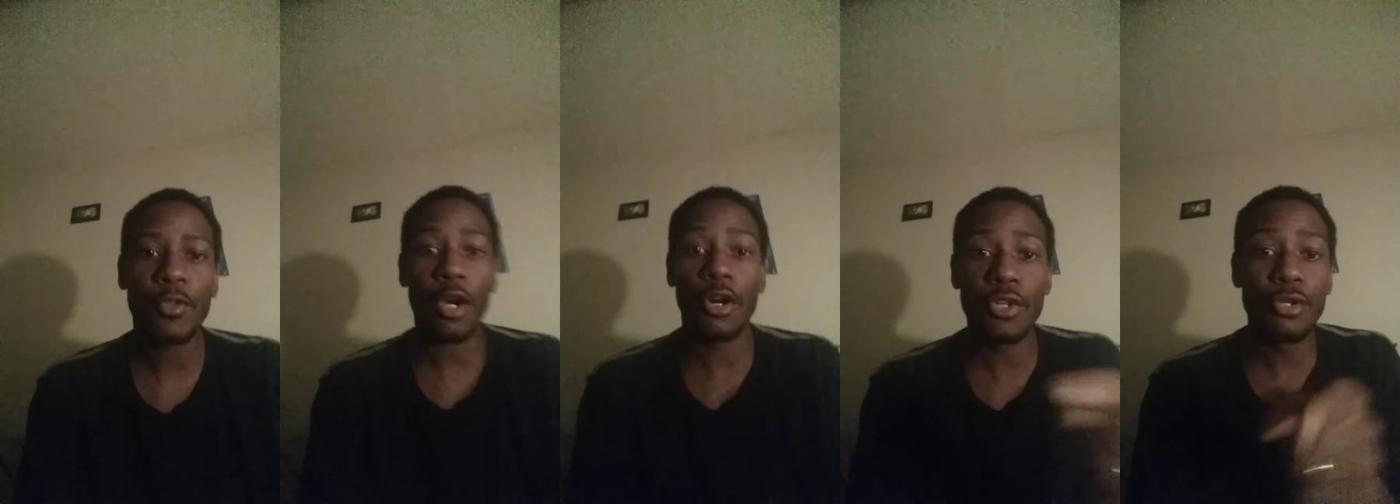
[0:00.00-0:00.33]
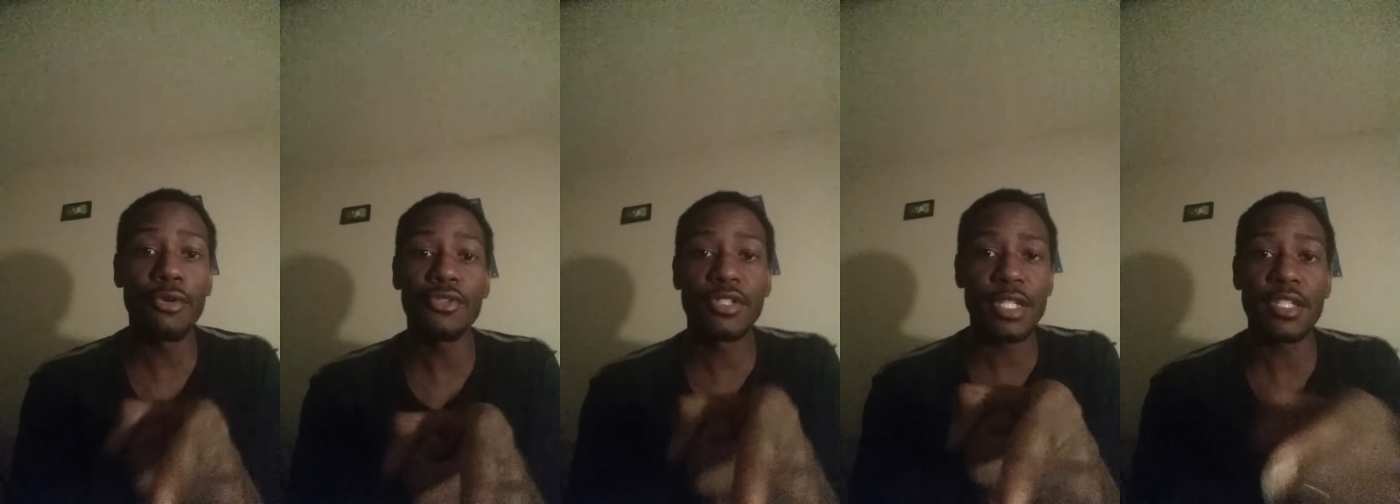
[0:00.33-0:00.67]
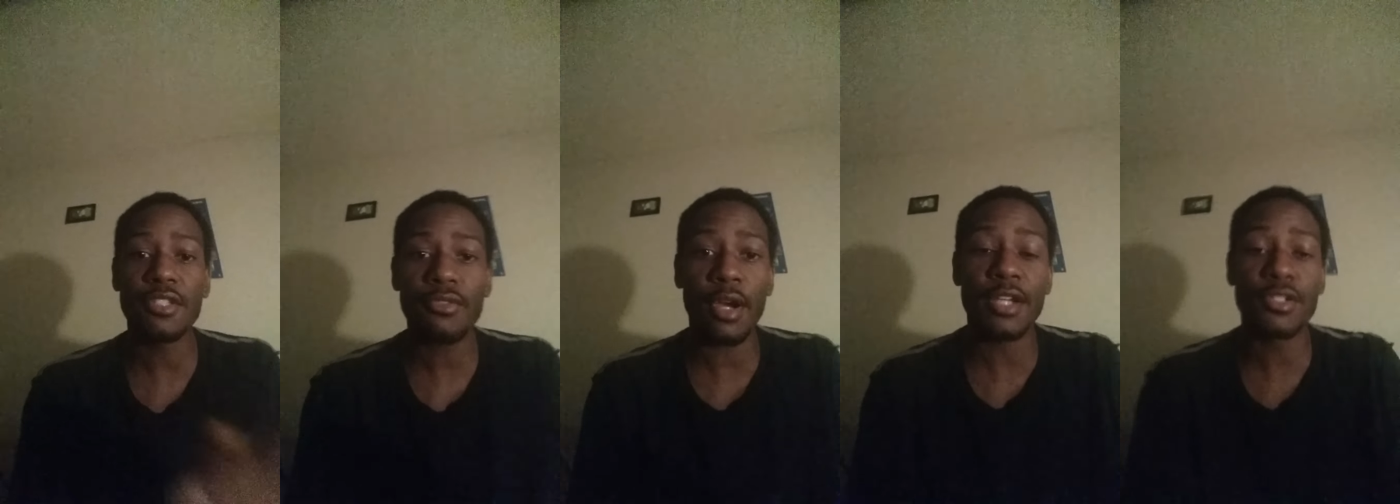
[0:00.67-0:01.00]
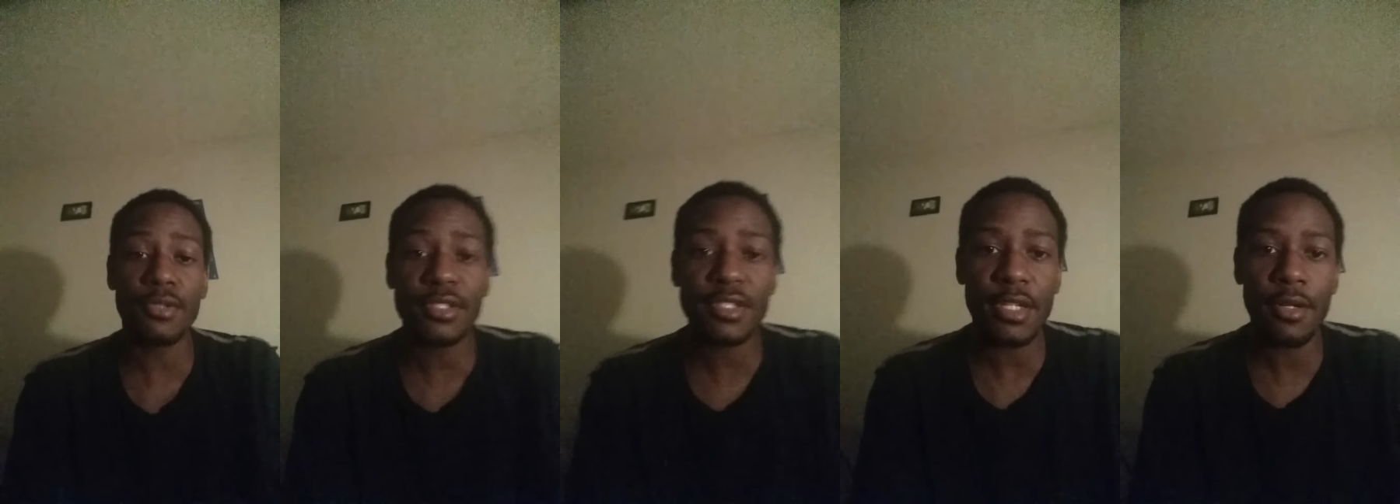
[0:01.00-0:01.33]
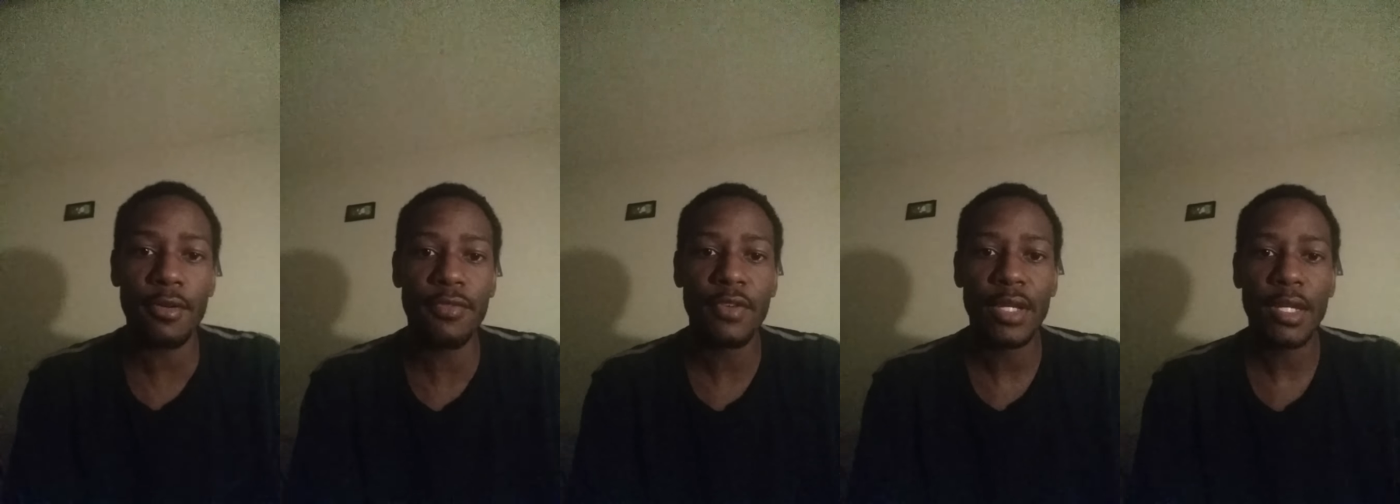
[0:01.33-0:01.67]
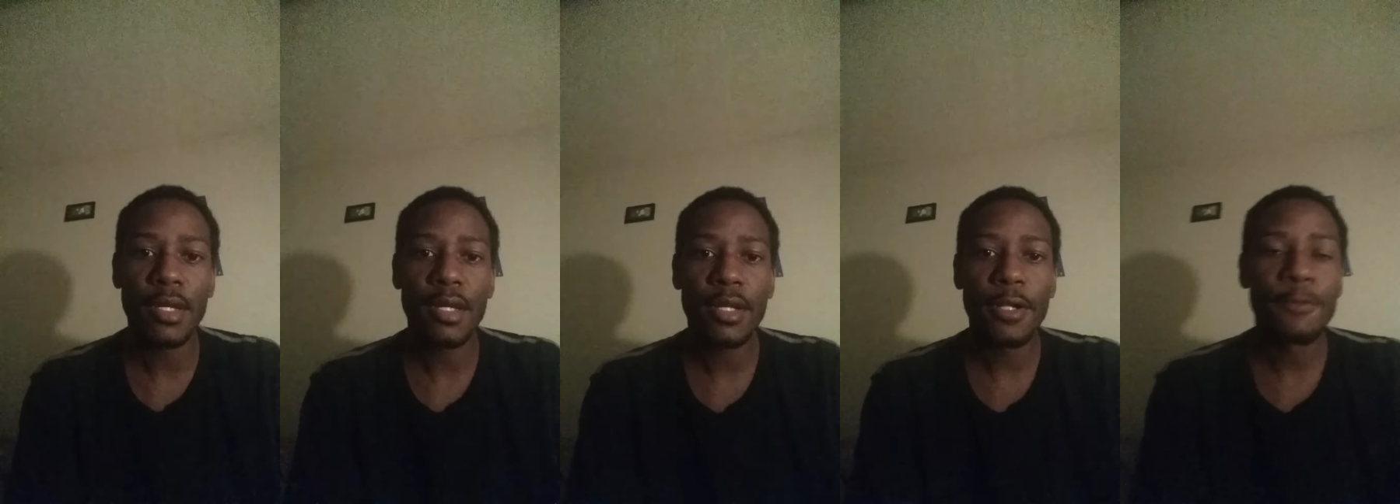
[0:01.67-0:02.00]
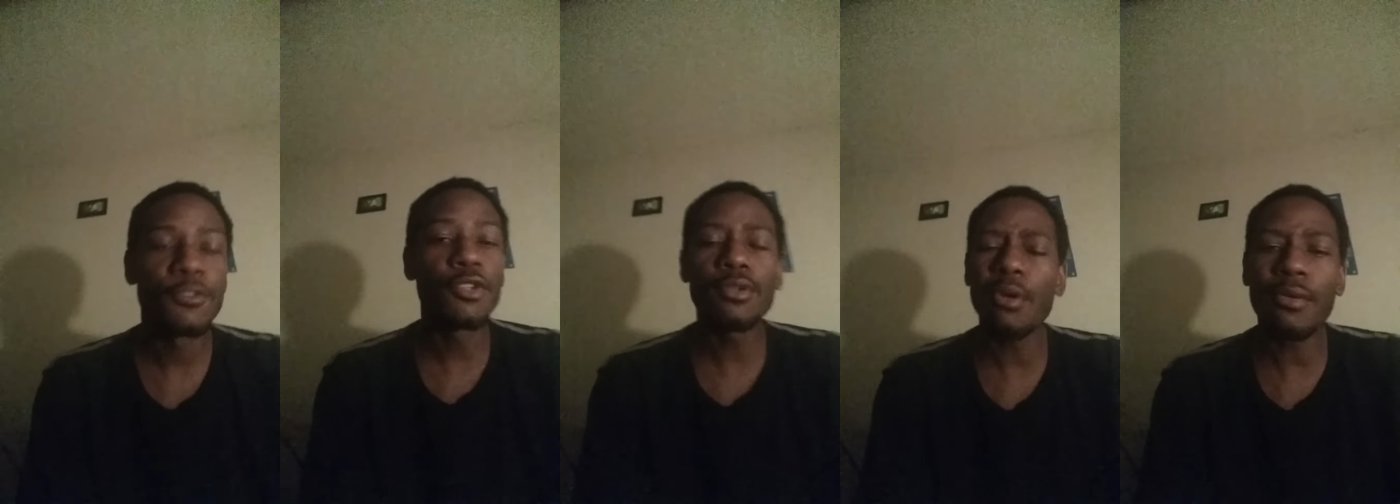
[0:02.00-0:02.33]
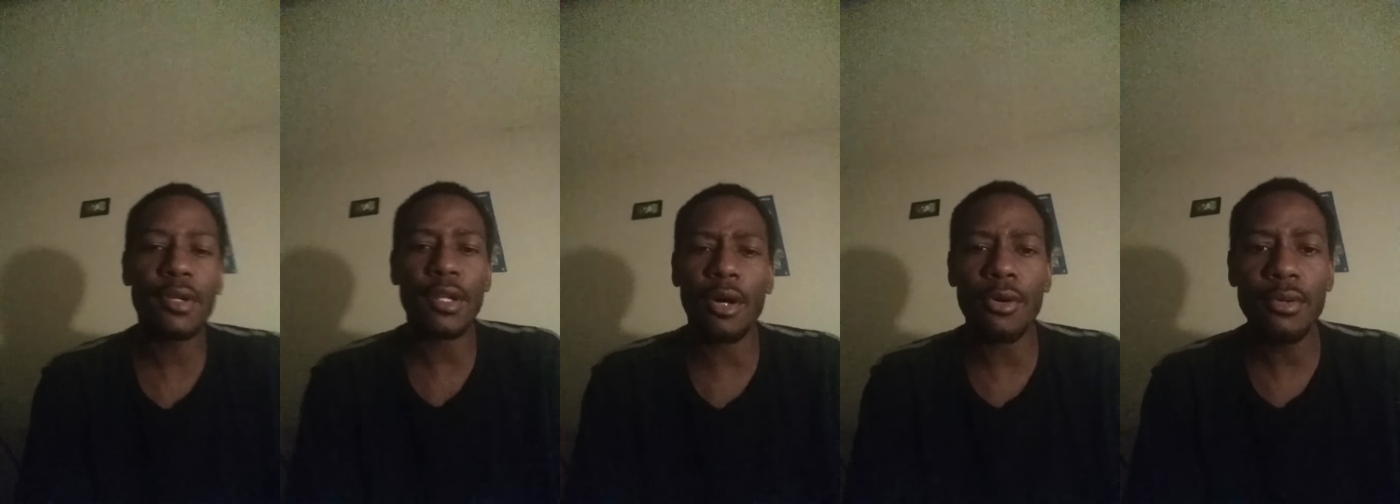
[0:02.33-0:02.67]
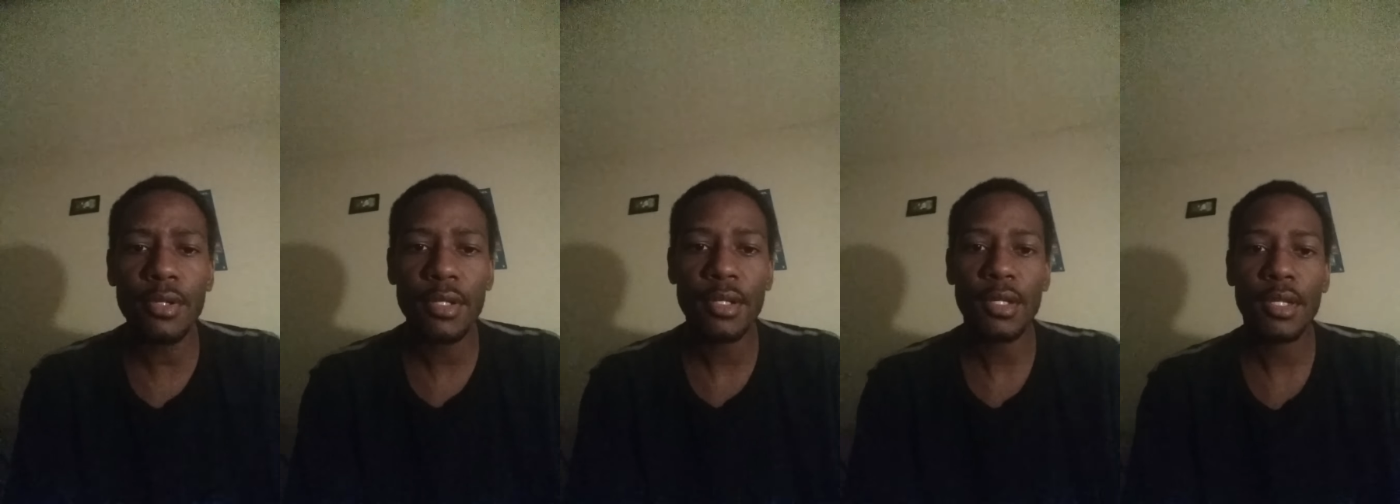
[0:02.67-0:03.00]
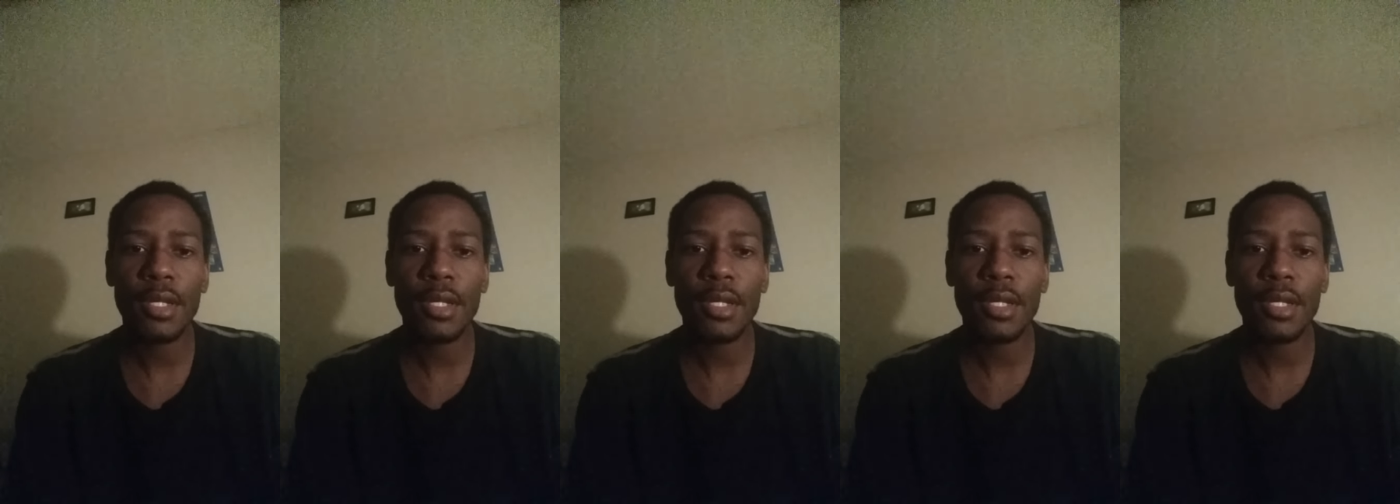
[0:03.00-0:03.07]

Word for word: Are you Jesus Christ yourself? You don't know.